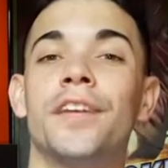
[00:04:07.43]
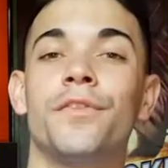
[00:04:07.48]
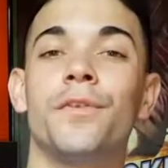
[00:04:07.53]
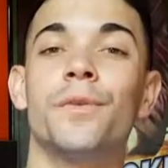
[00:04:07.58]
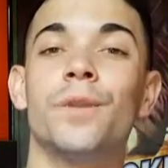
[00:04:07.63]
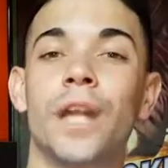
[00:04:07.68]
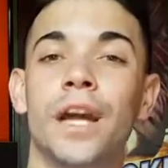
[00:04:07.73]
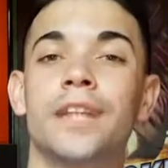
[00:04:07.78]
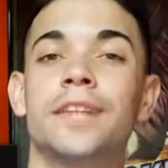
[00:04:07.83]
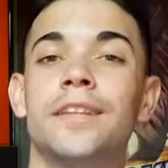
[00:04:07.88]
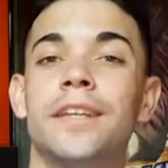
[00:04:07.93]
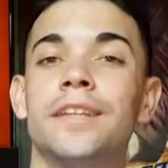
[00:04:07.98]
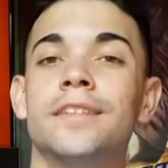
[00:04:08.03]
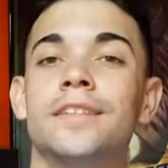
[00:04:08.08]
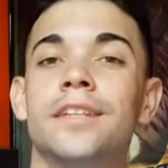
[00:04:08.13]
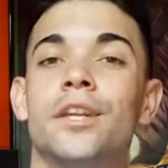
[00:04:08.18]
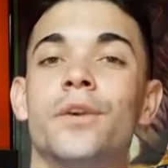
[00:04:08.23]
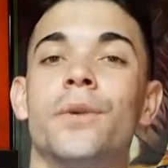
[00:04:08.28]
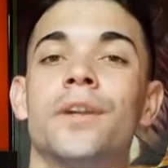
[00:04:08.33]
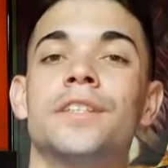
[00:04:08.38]
If you like
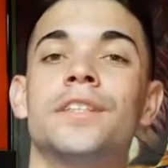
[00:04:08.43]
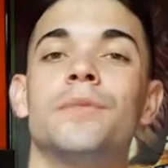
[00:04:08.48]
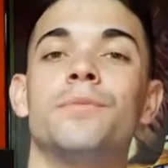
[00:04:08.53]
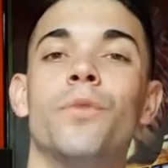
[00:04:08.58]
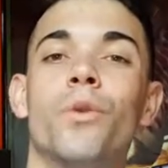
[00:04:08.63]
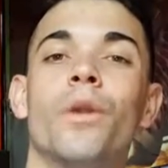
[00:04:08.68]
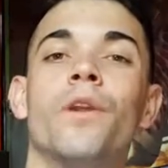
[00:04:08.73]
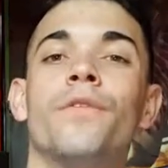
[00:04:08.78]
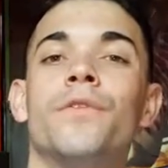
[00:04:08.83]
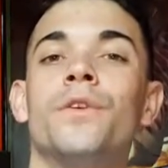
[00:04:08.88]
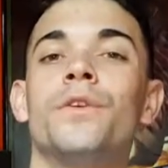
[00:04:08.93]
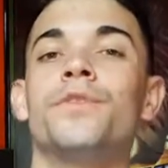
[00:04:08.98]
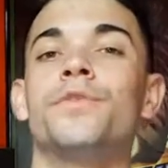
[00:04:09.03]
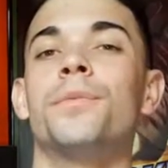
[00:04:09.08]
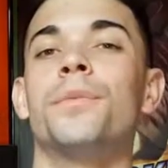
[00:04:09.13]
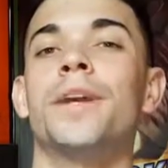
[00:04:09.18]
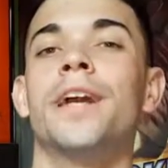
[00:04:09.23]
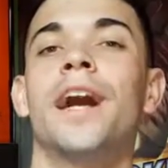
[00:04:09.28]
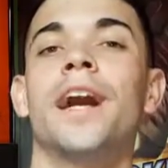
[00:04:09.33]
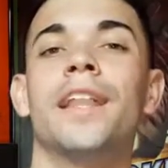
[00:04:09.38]
this and you want to see more reviews
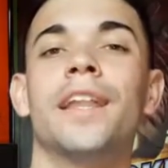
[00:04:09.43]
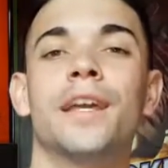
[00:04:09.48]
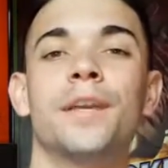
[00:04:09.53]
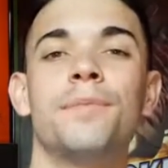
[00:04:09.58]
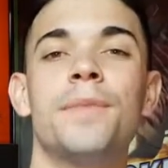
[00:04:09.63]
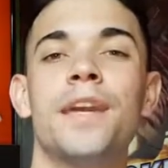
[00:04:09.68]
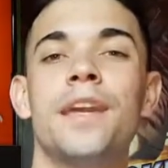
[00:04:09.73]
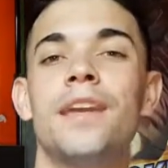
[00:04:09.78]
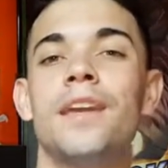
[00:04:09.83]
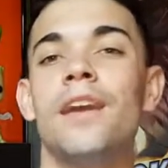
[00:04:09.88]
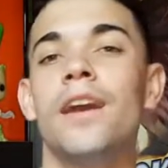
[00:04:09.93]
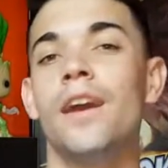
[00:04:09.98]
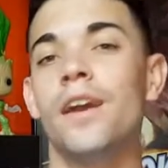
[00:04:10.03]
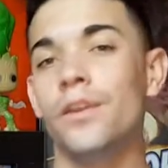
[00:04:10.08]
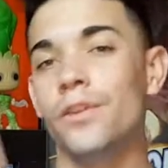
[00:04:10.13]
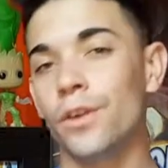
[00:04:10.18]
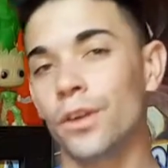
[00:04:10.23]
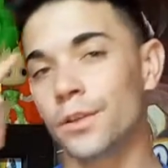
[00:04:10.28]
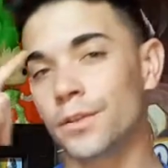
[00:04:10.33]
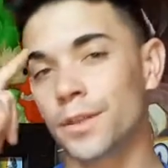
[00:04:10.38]
from a guy like me,
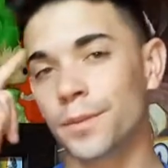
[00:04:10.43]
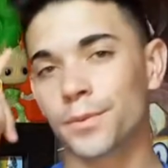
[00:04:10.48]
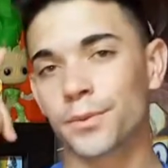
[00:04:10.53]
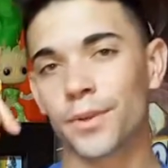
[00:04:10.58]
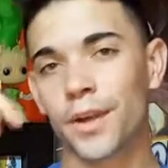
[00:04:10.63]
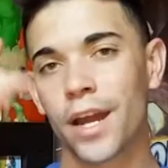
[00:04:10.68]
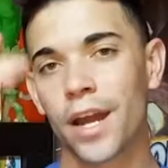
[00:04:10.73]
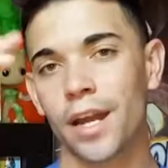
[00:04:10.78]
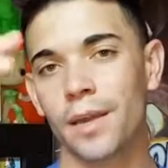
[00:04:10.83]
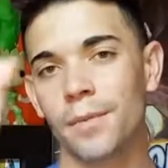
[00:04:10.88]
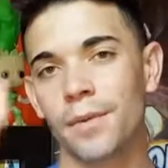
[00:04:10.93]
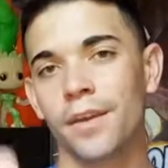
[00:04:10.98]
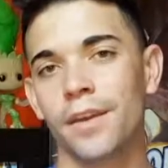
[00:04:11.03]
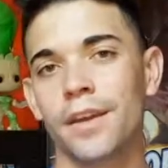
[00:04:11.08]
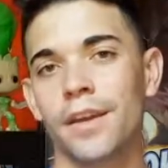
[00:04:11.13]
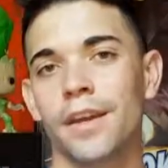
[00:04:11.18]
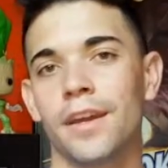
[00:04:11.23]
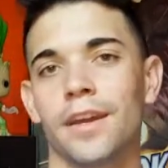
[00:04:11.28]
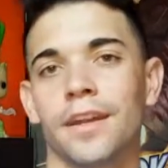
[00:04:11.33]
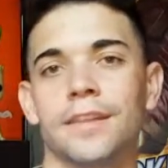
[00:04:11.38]
you can subscribe,
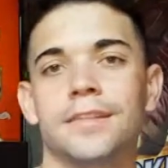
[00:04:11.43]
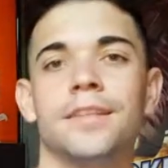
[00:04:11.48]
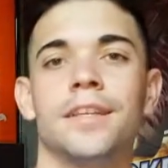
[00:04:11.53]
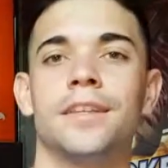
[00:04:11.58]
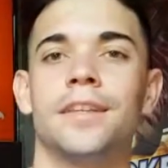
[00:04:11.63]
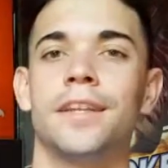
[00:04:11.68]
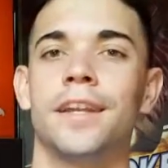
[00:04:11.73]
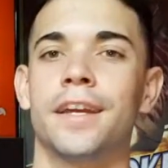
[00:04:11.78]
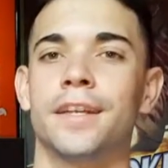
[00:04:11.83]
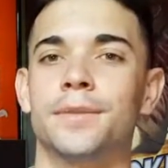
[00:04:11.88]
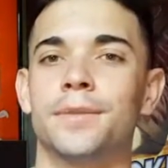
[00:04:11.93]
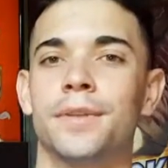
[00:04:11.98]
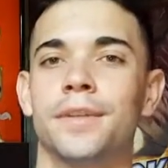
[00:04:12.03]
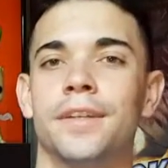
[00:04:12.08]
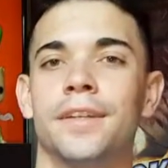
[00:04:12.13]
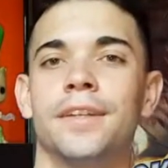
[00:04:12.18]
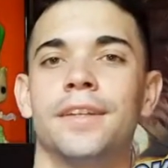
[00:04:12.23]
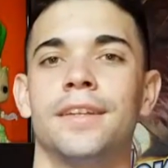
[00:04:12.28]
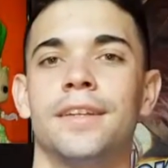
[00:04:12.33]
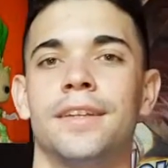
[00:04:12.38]
and I'll see you at the next
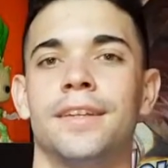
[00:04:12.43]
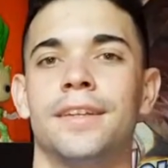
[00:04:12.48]
one.